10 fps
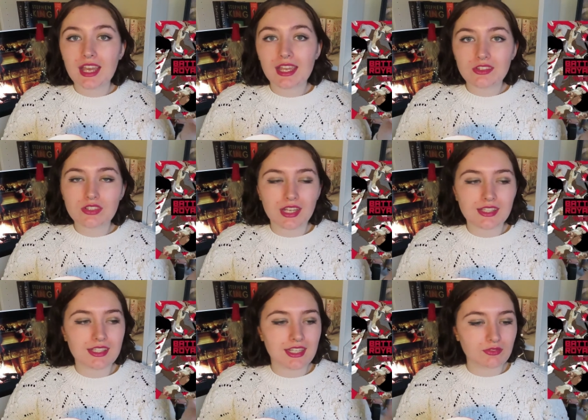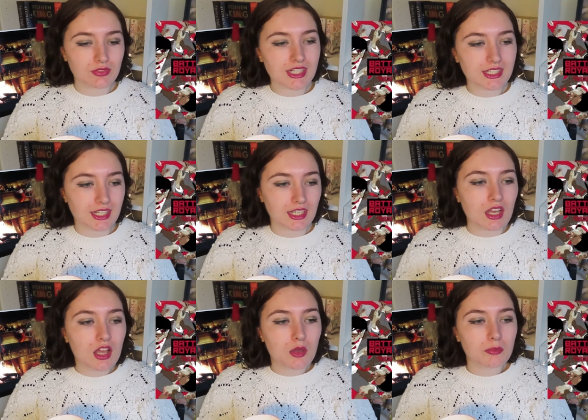their interest in
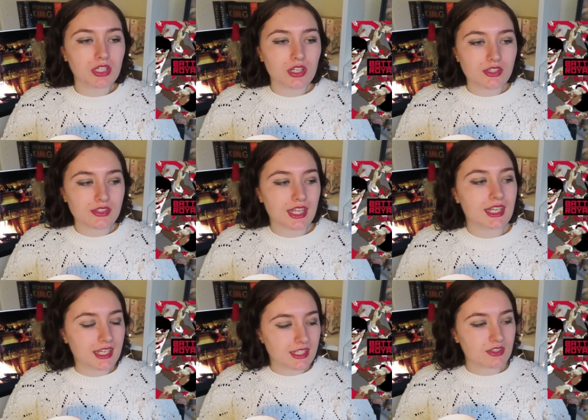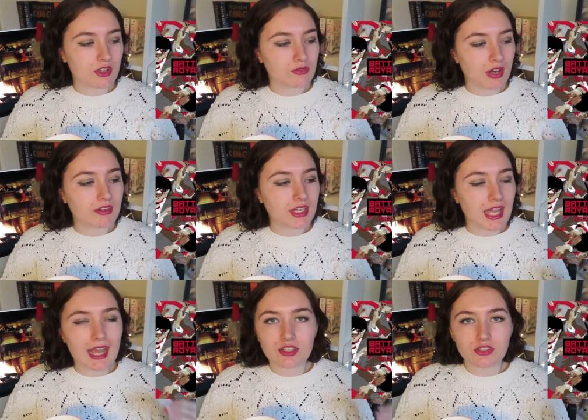reading because it is a
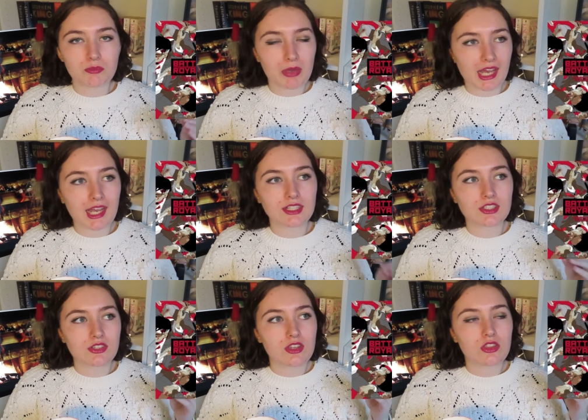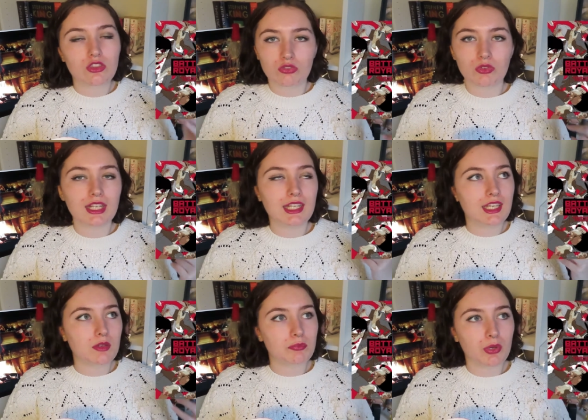very action-packed
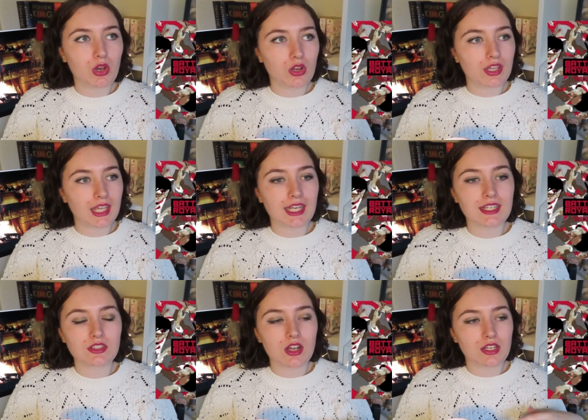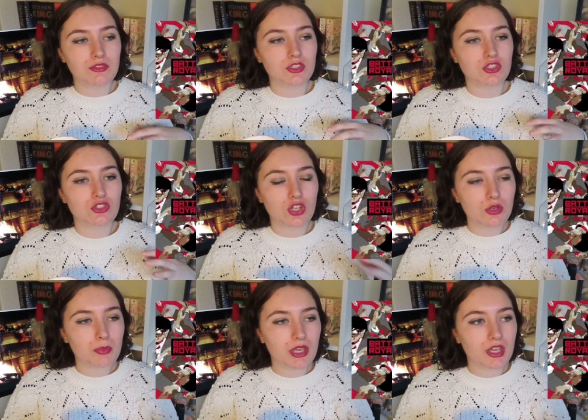thrilling book it is kind of
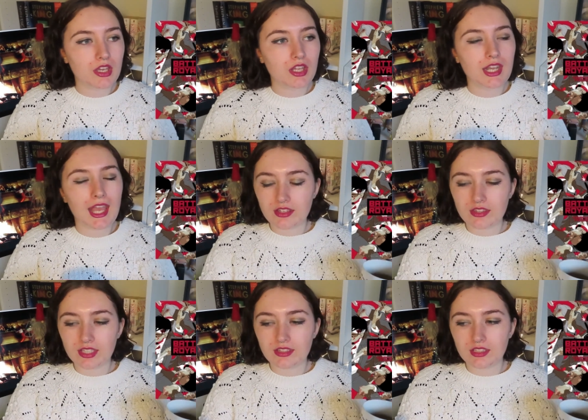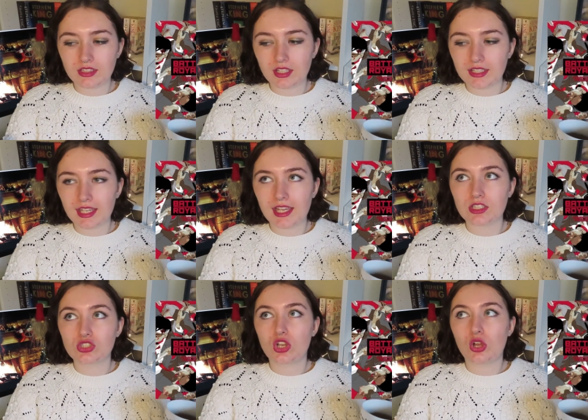dystopian i think that like
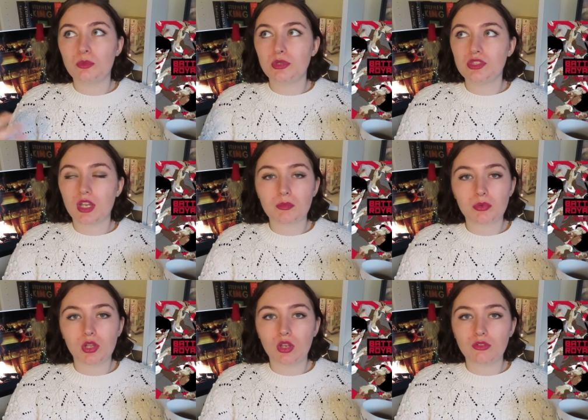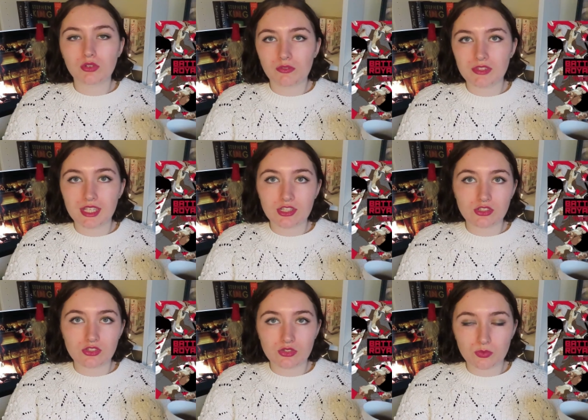it opens up a lot of
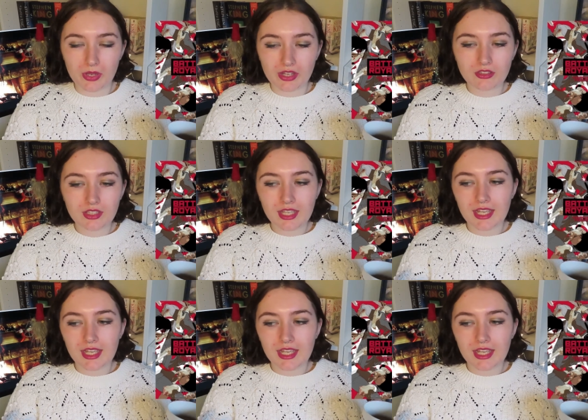conversations as well